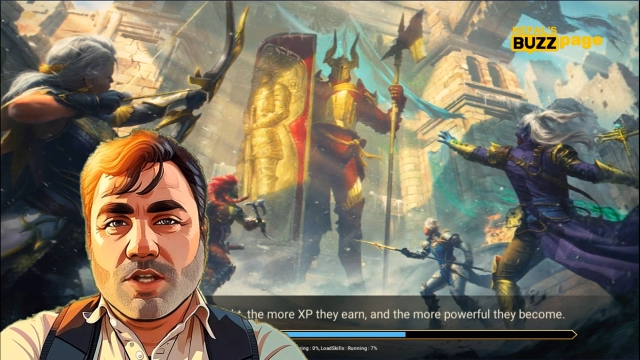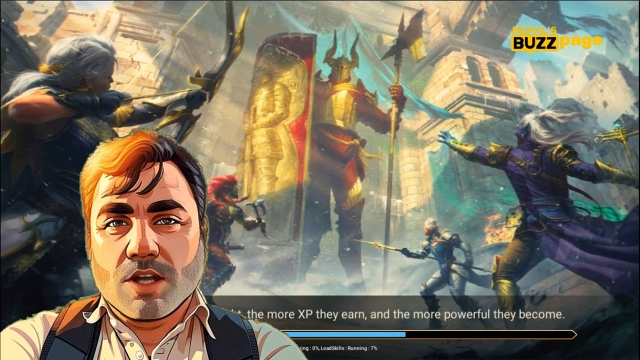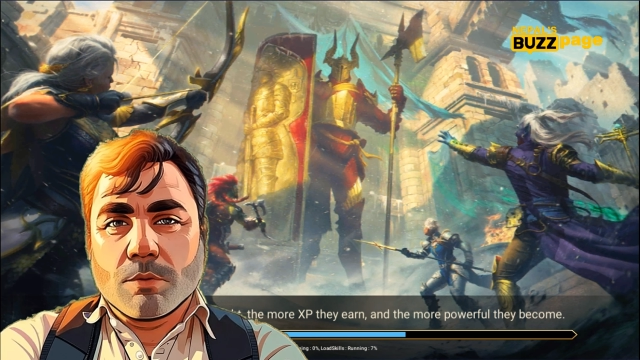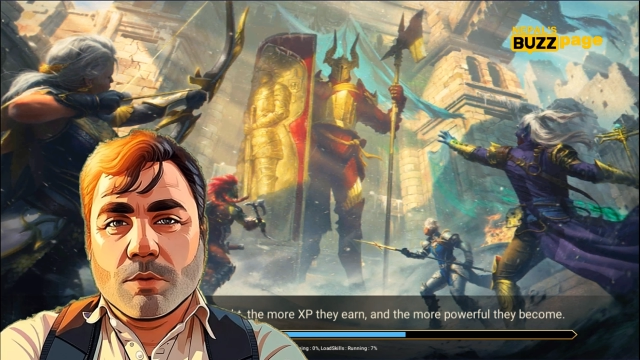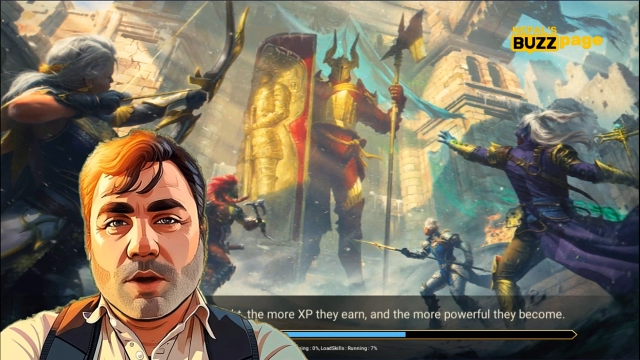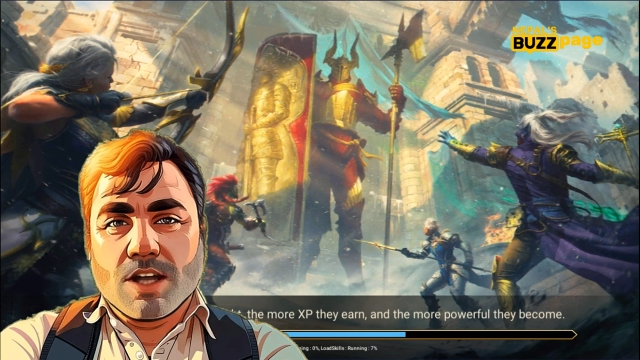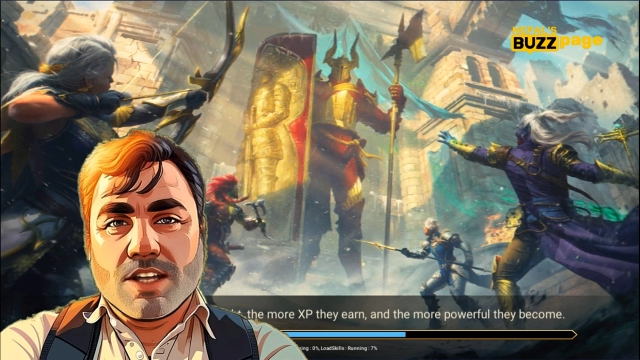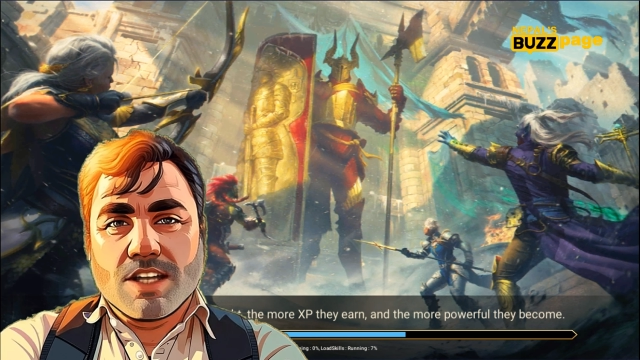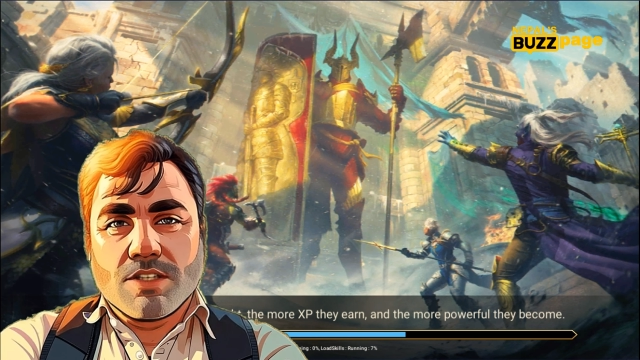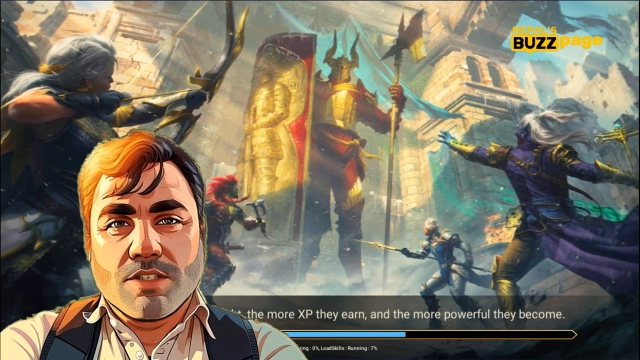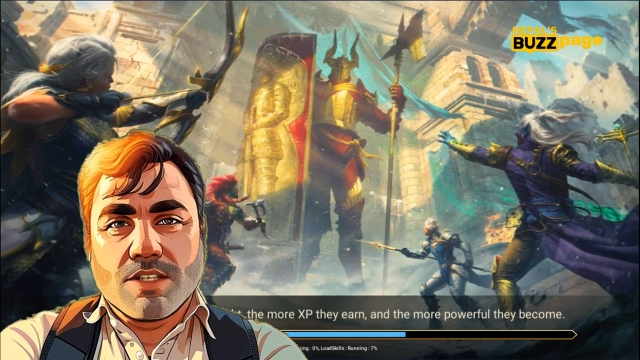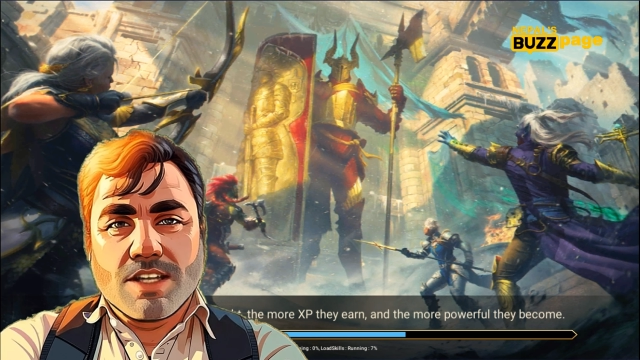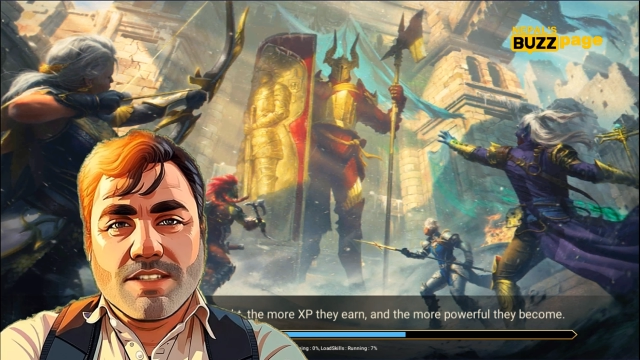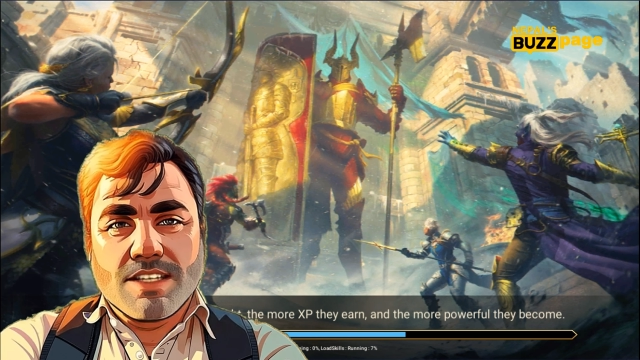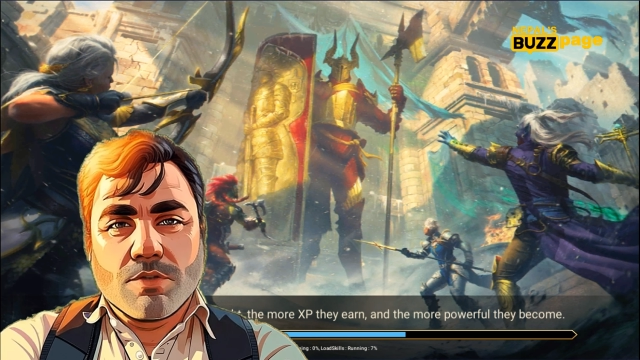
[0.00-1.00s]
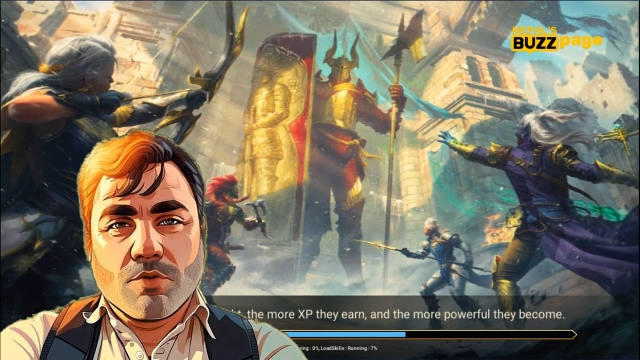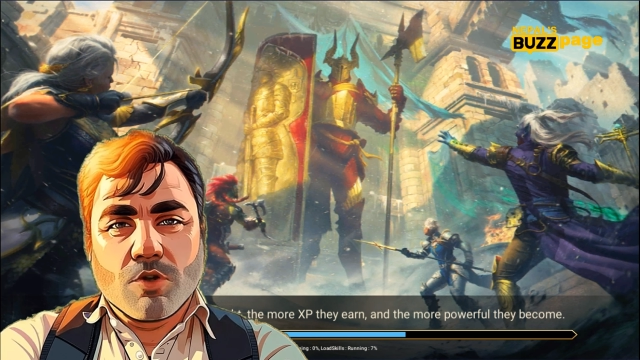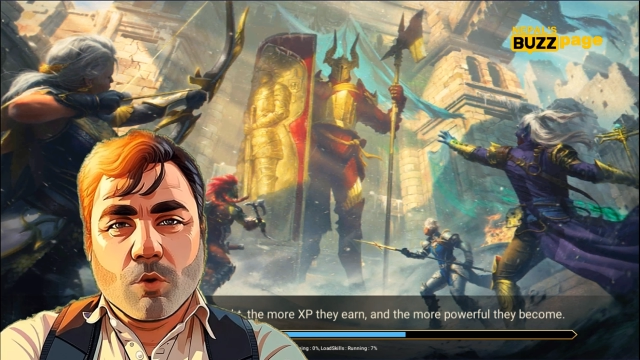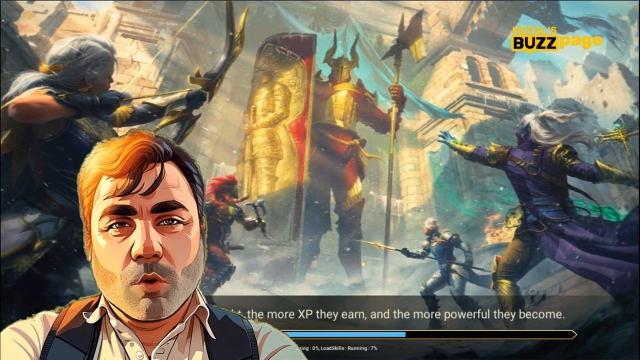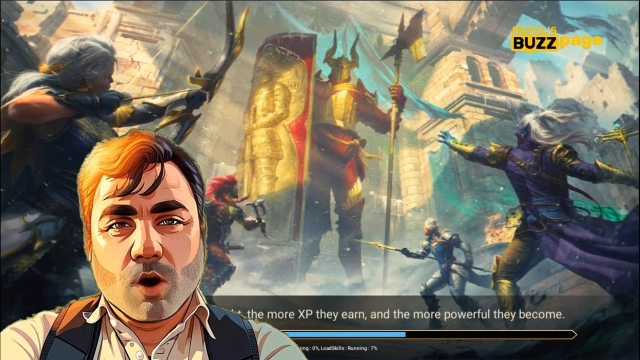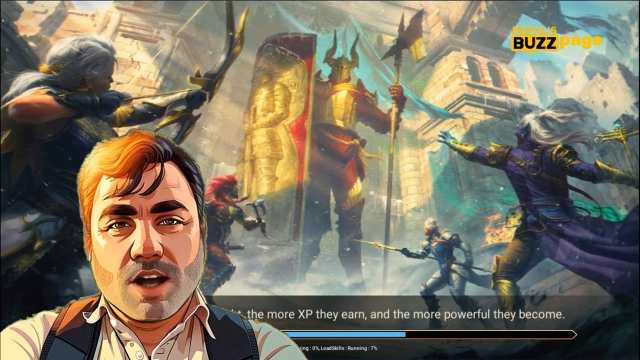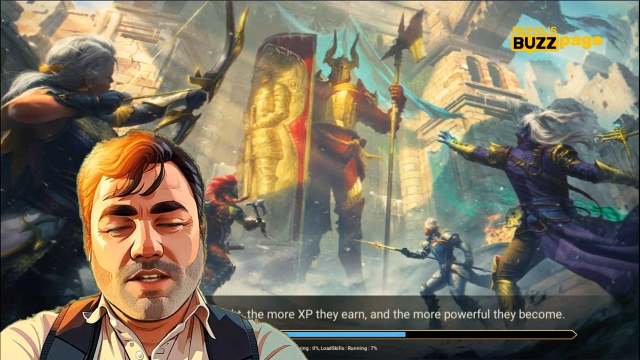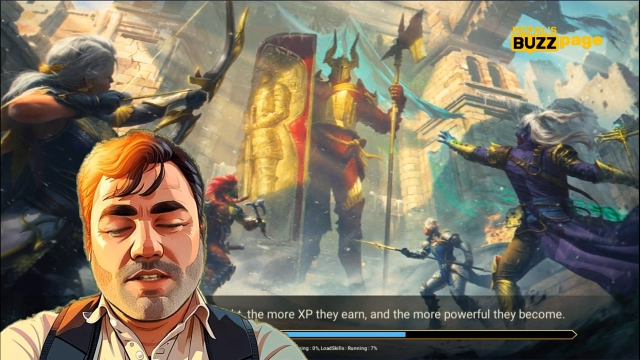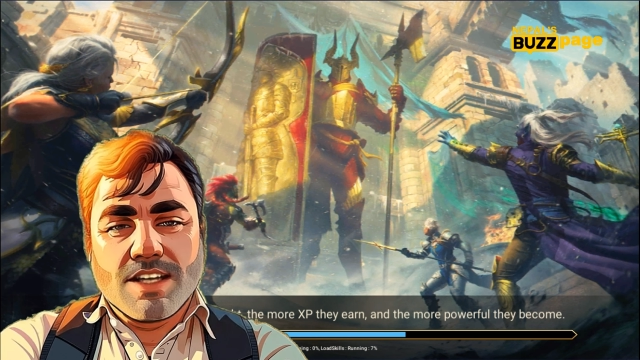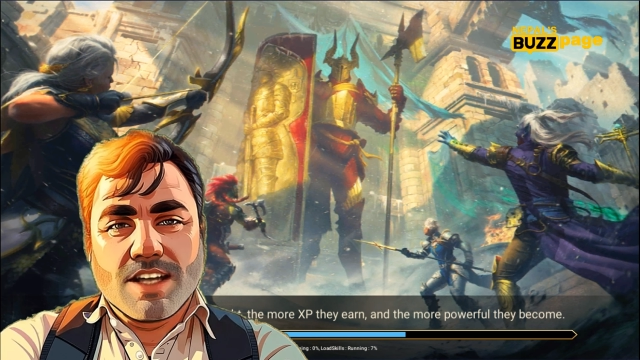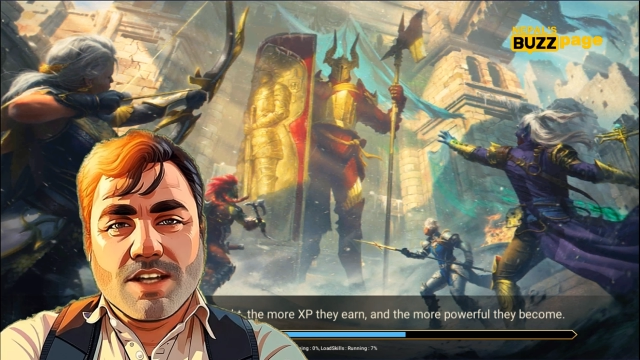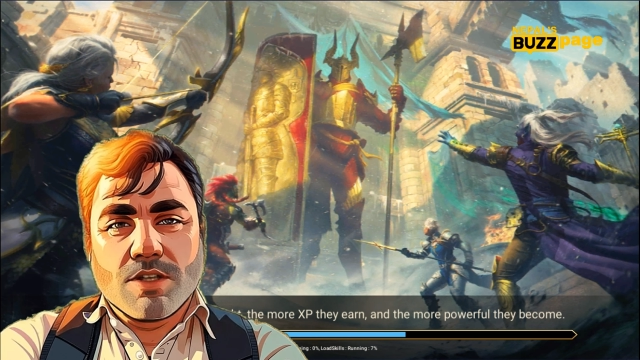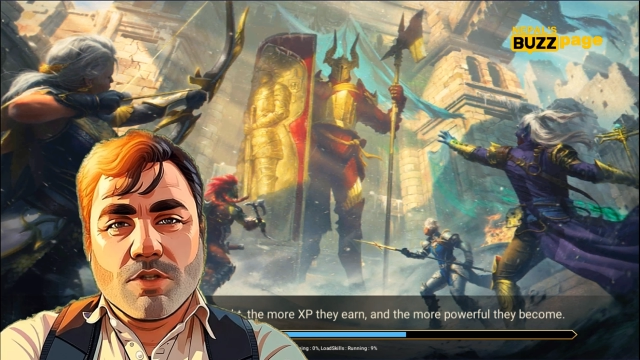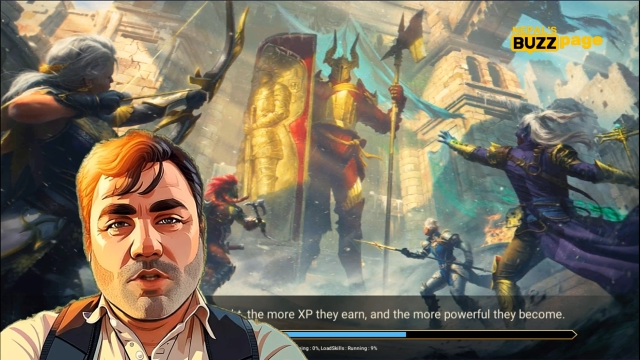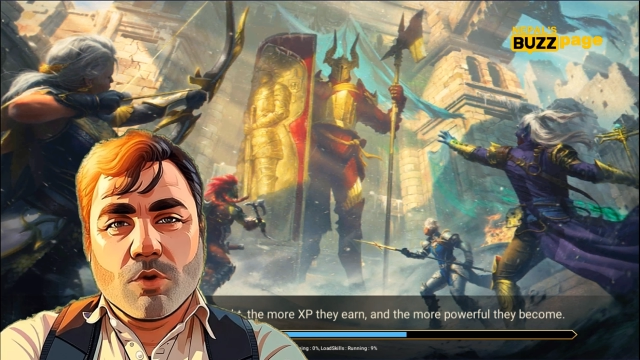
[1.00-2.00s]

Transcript: and opinions can differ widely.